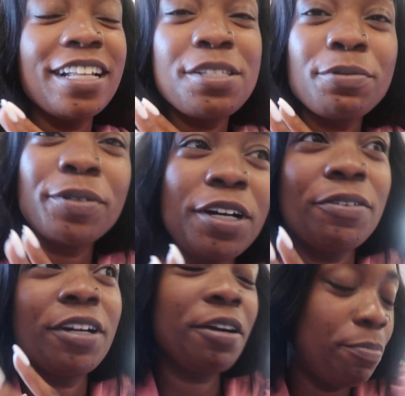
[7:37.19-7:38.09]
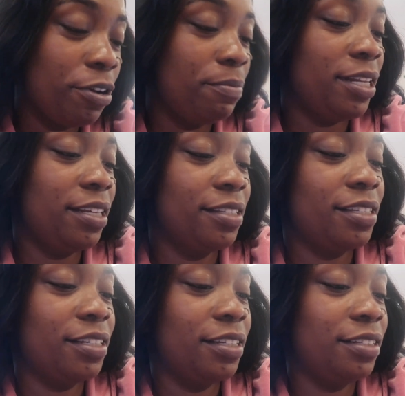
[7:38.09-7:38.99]
So that's where we're going. Our appointment is
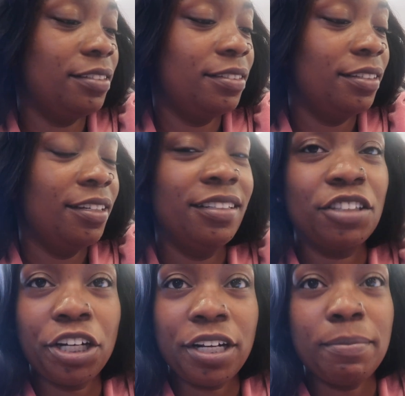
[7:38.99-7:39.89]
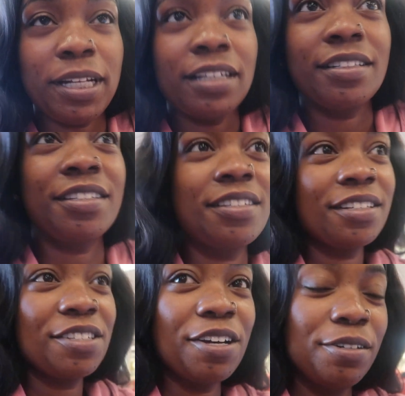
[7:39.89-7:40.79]
in 30 minutes.
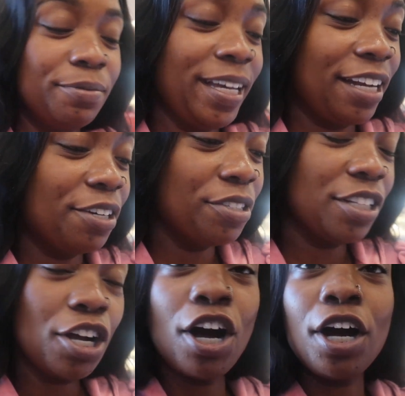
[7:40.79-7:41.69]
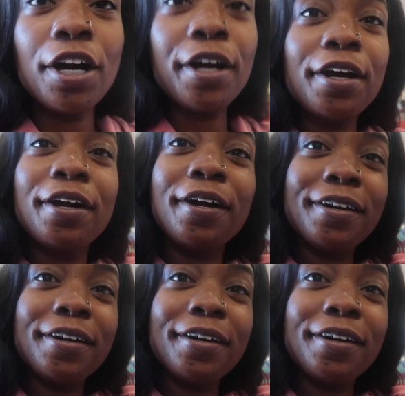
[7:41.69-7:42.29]
So we gotta go to the car.